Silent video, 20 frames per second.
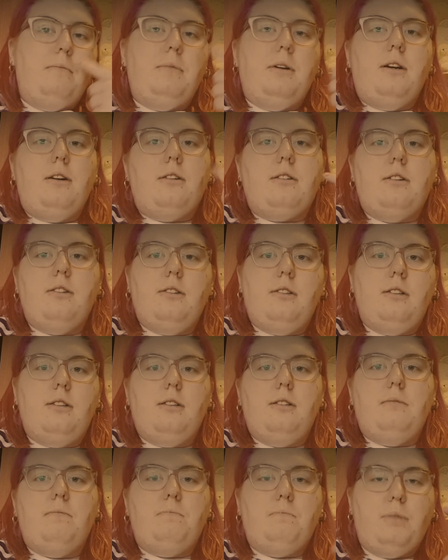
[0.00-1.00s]
like
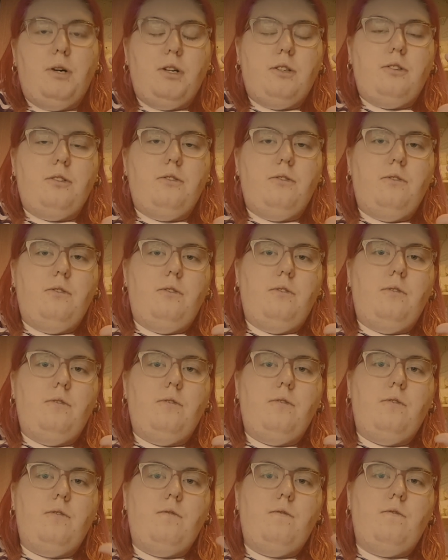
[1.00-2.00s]
a bottle
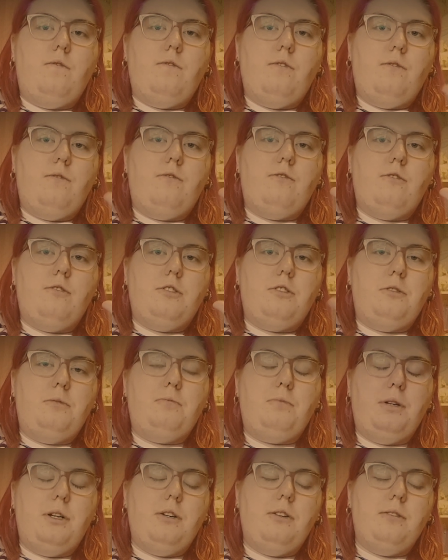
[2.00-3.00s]
for a
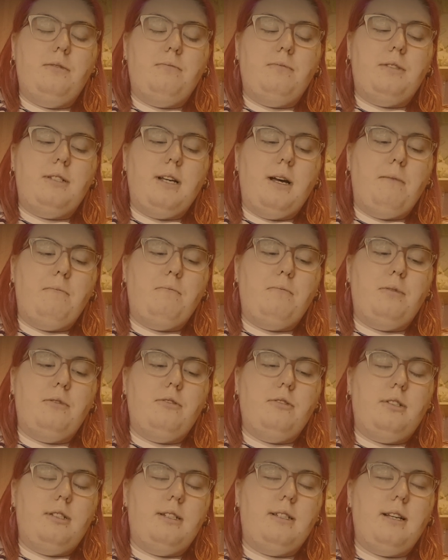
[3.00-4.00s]
sputum
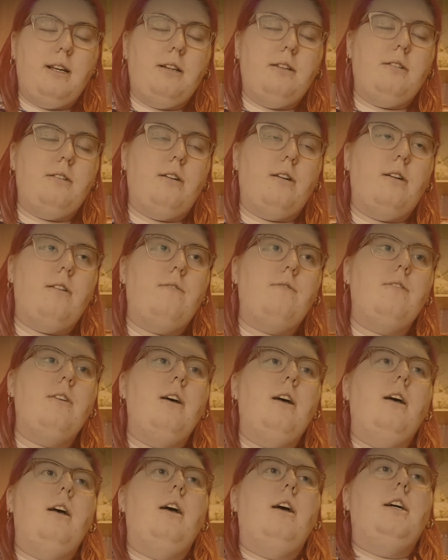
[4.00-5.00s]
sample to send off
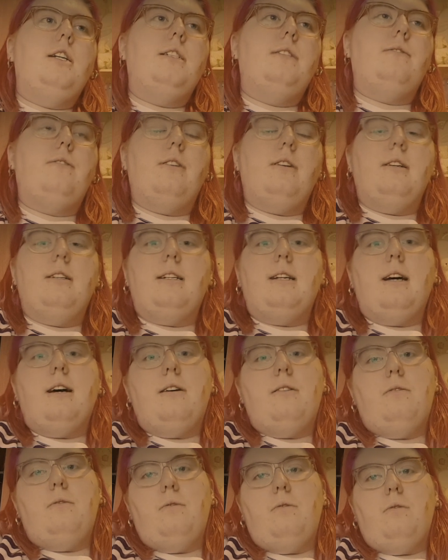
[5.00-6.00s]
to find
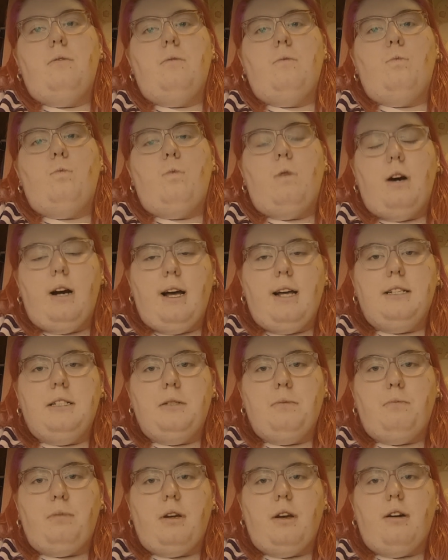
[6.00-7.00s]
out what
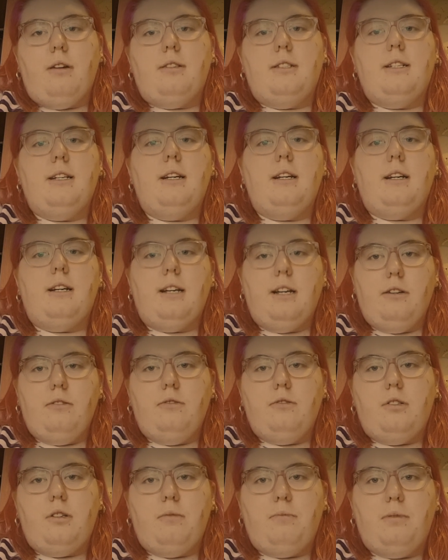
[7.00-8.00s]
antibiotic
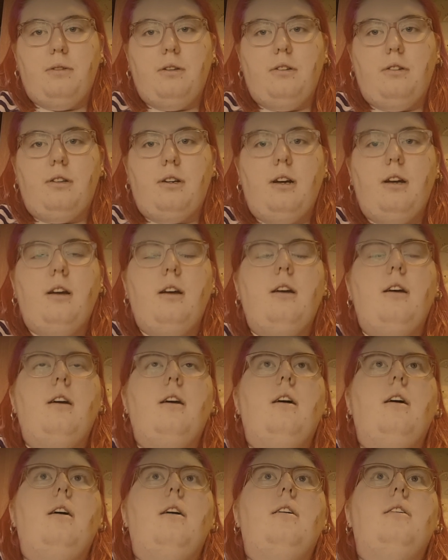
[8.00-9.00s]
kills the bug.
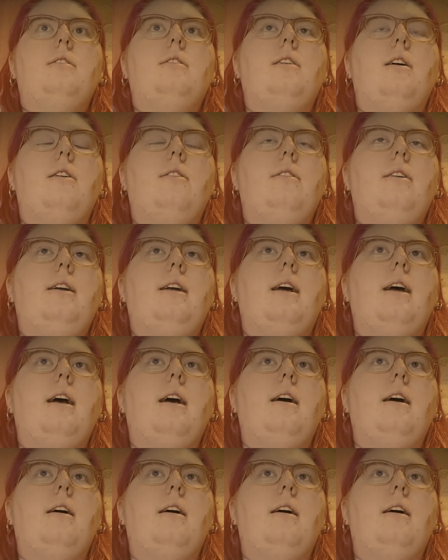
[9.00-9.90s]
So yeah,